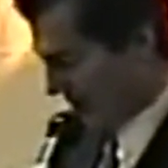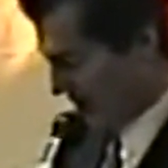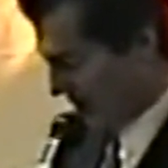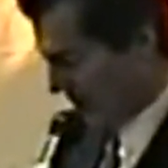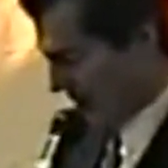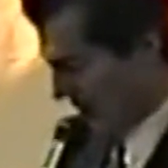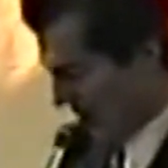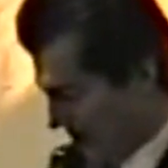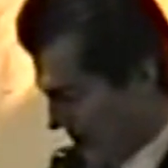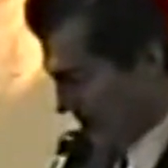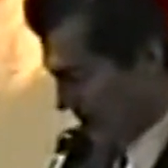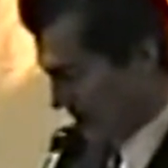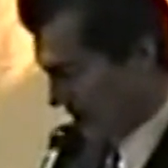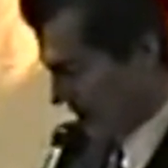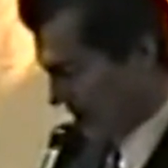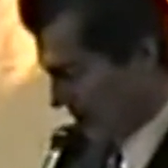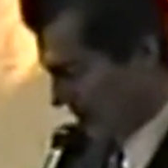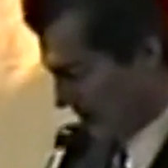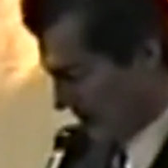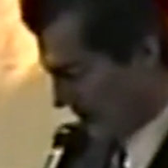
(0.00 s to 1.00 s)
Captain
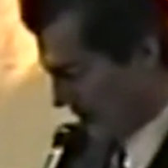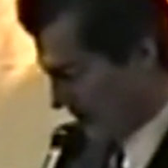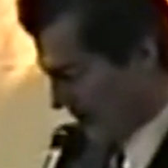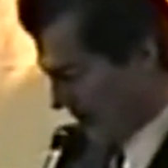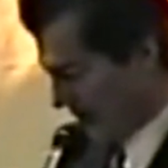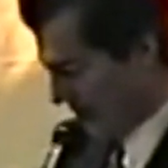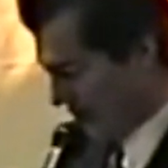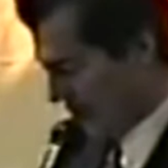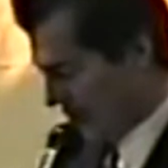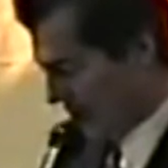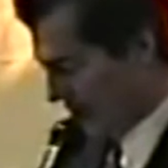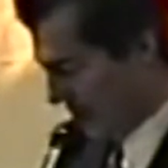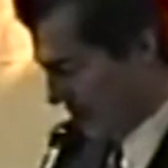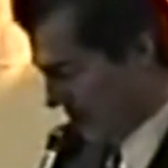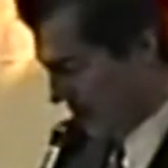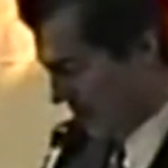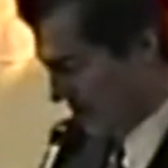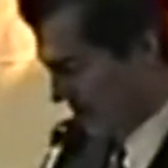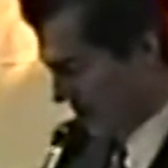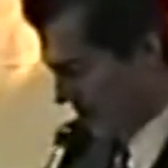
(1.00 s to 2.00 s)
Nikola Lalich
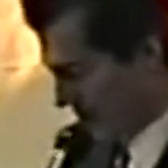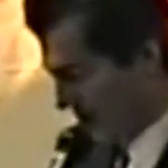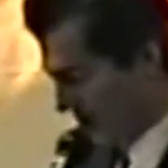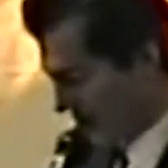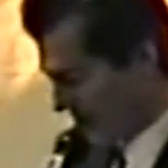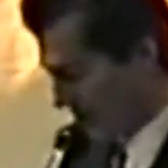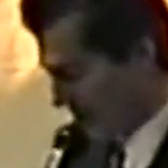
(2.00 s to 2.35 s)
is an